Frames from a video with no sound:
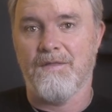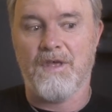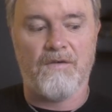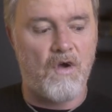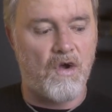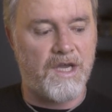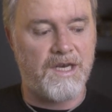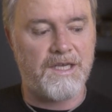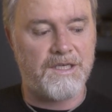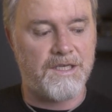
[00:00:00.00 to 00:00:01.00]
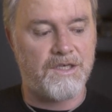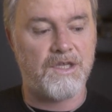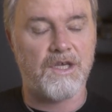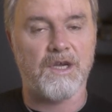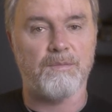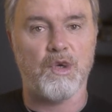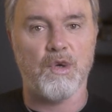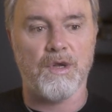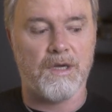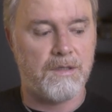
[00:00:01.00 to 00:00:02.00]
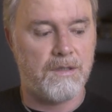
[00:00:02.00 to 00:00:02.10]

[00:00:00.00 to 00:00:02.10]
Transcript: that I've got connected to the computer.